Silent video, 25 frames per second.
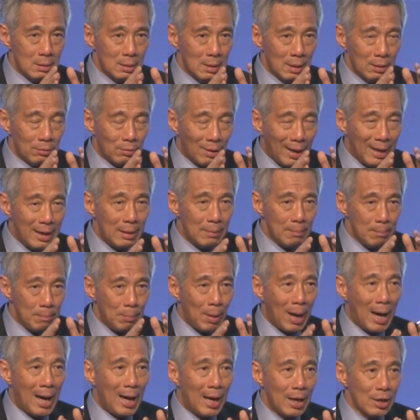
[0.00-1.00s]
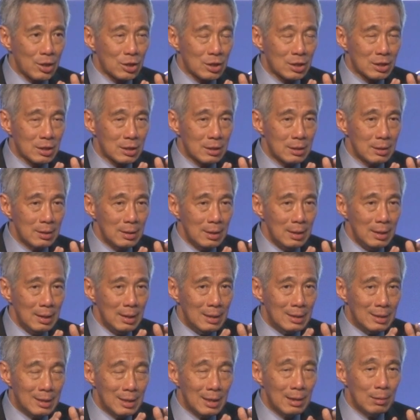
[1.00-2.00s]
the right paths
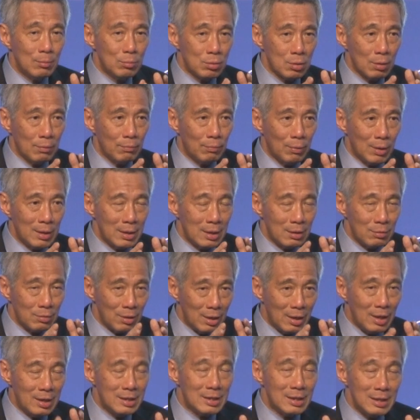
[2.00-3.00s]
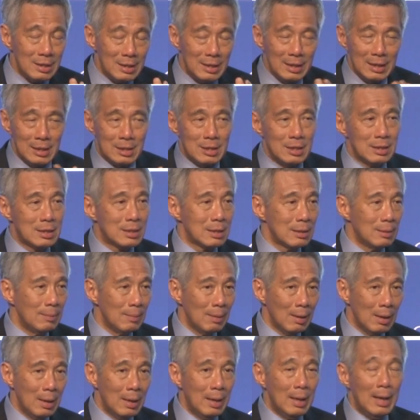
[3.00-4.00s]
in terms of what the religion
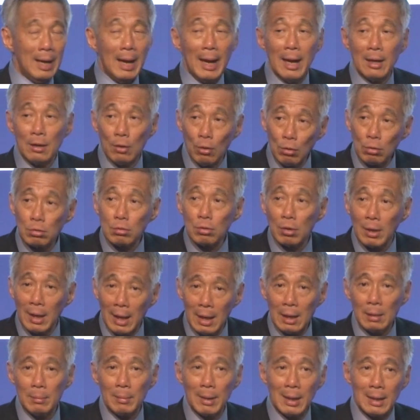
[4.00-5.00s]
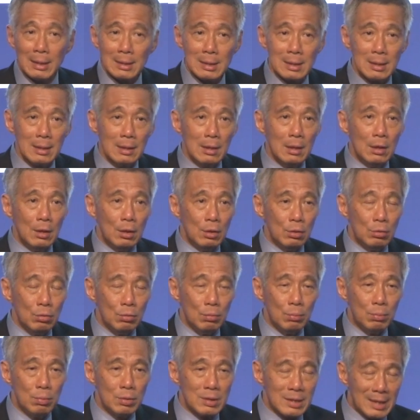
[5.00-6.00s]
teaches, and also help us
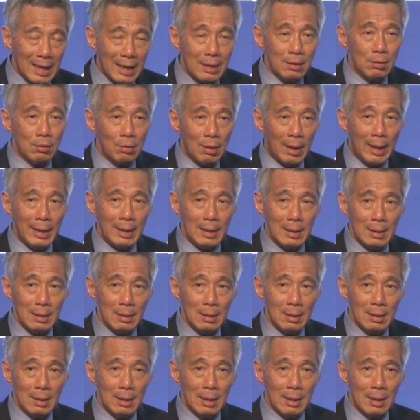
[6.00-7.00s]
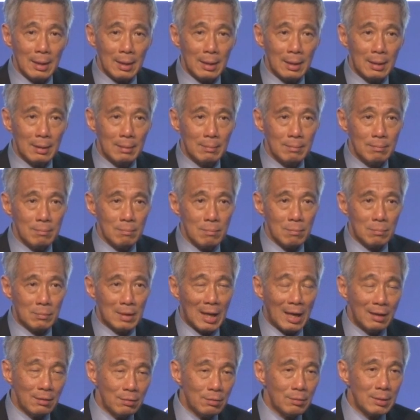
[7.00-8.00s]
to set right the
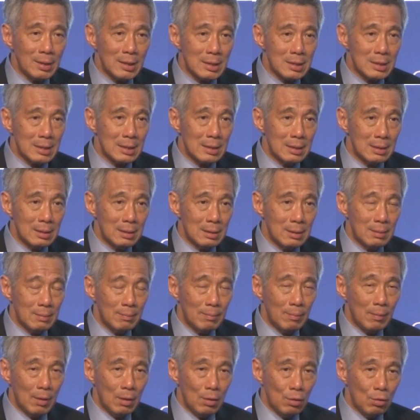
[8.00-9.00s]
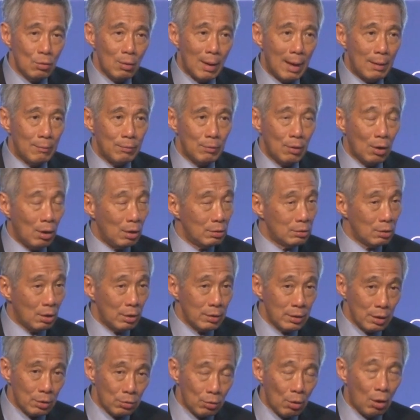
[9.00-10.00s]
terrorists who have gone
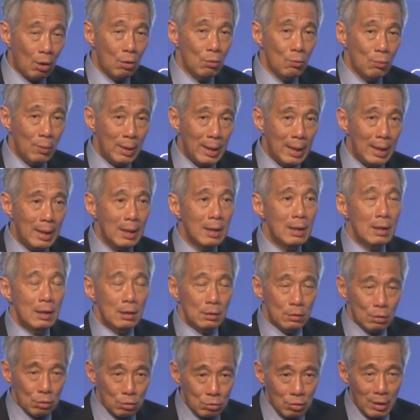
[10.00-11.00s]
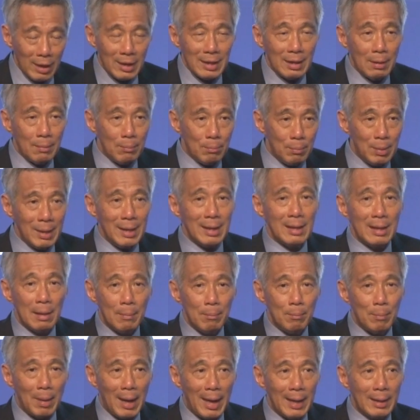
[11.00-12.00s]
on the wrong way, to try and bring
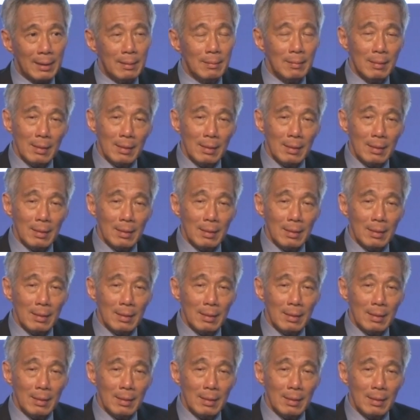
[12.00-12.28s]
them back,